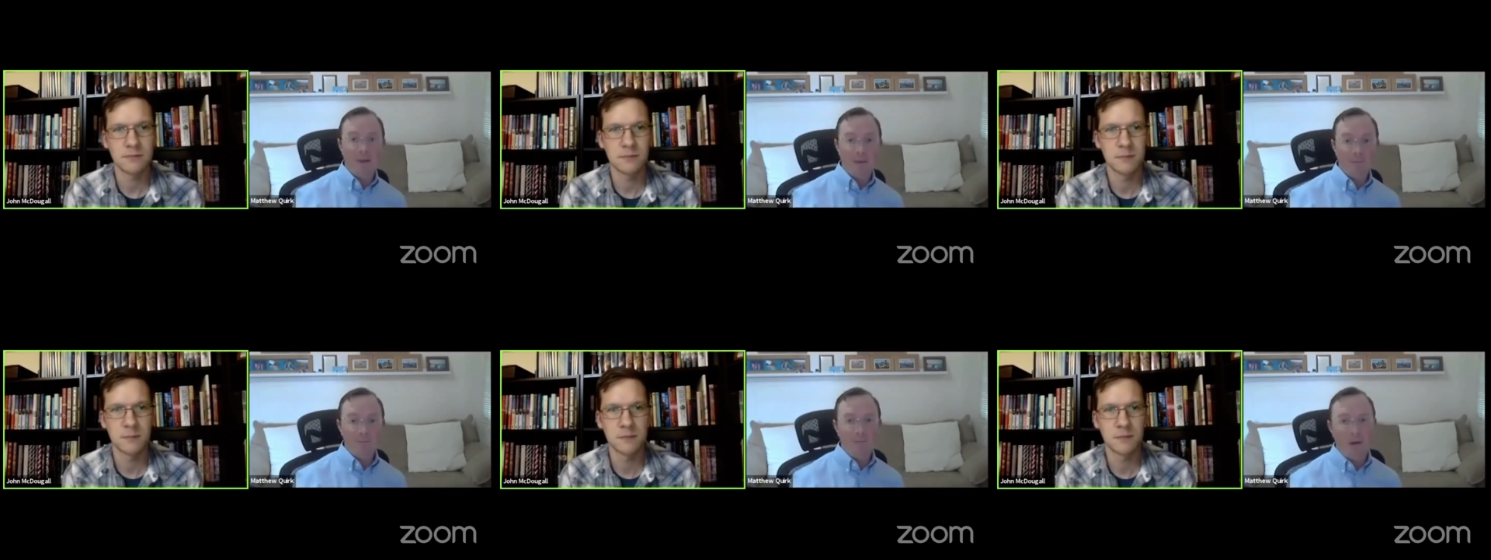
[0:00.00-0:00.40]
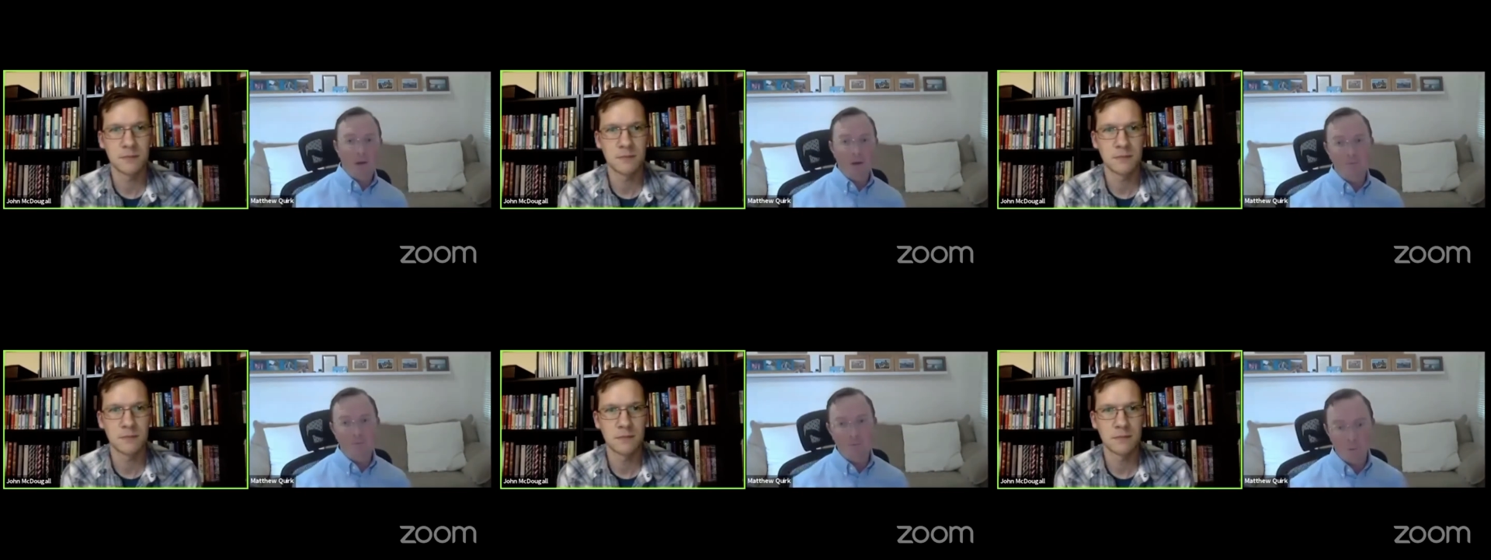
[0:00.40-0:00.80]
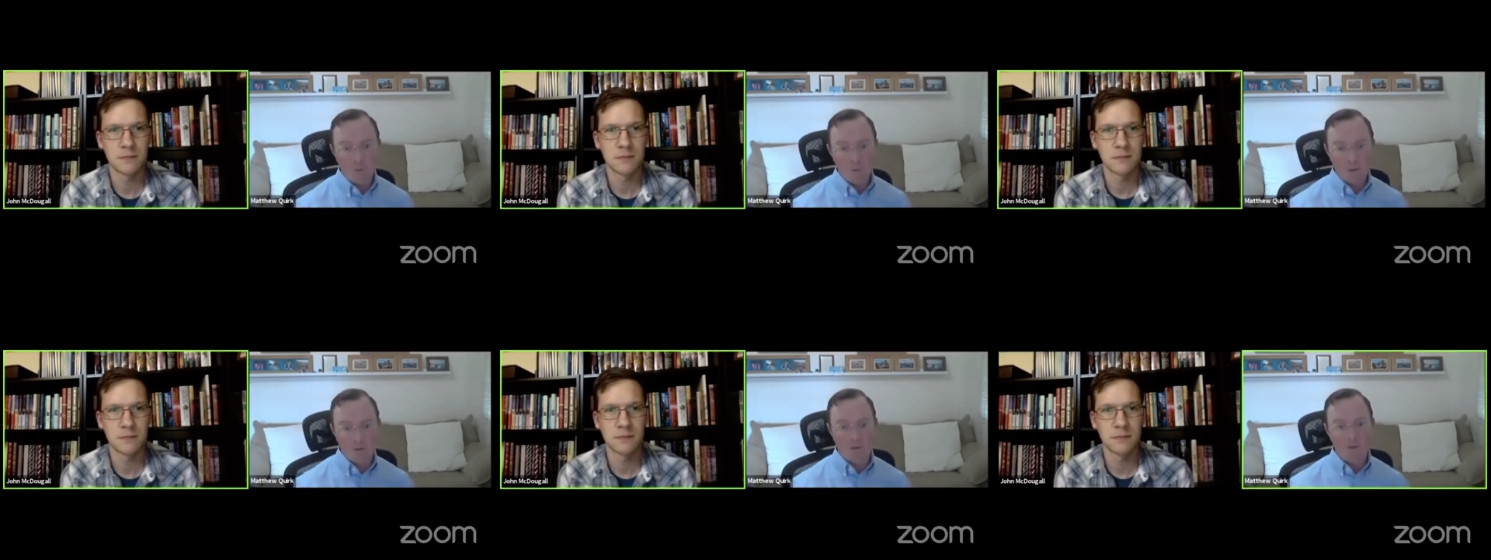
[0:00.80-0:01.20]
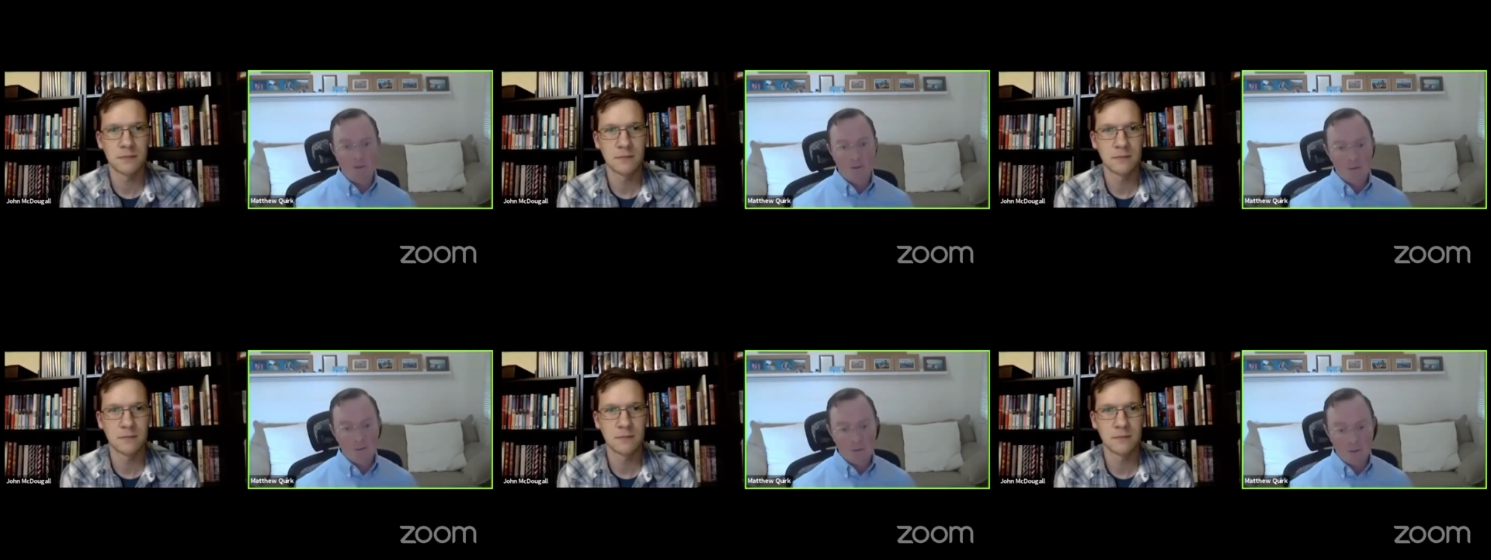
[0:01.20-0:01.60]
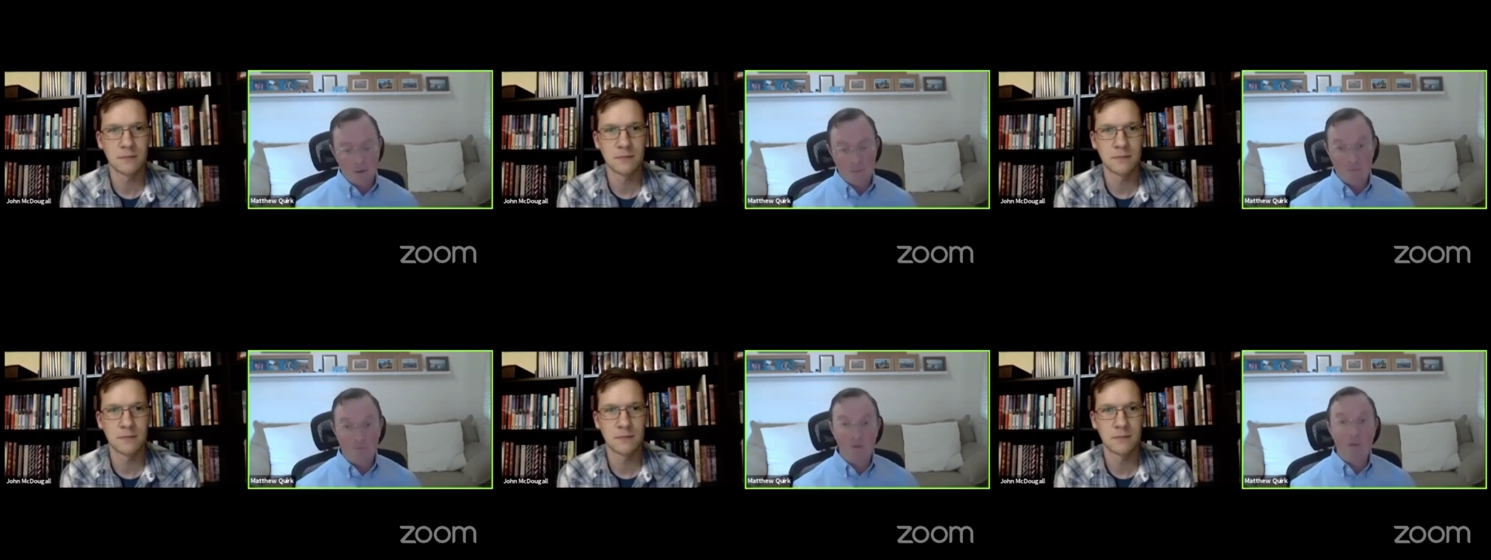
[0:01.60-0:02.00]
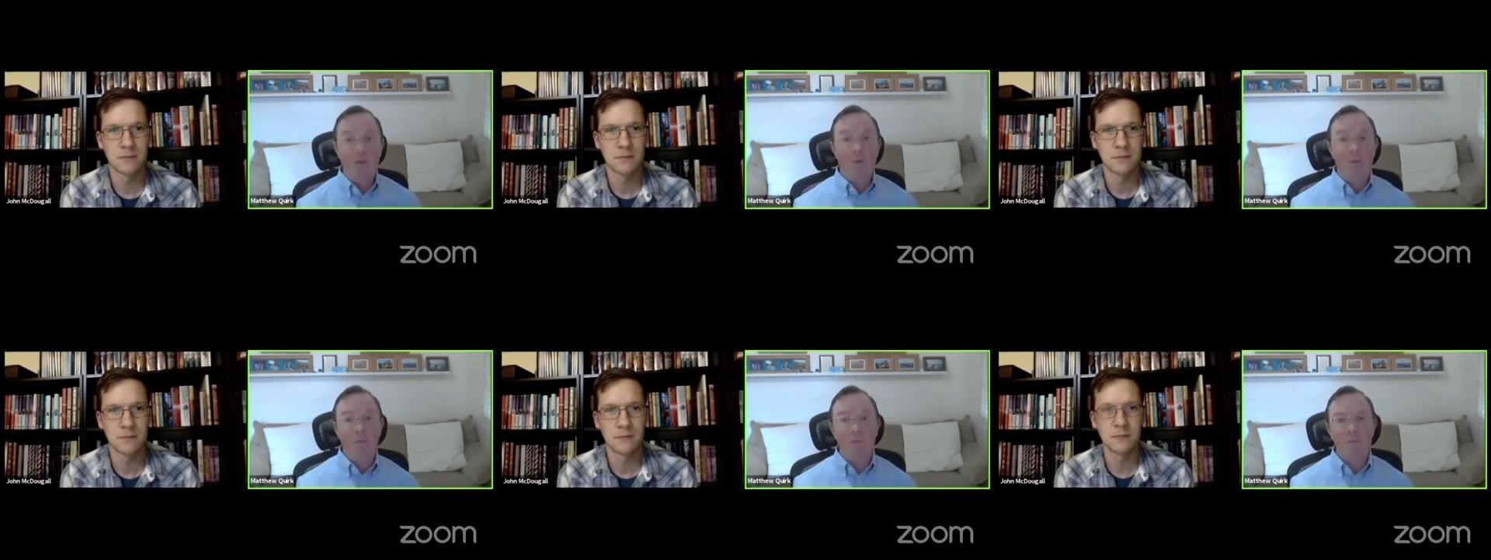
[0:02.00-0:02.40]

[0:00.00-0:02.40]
Speaker 1: up for a review.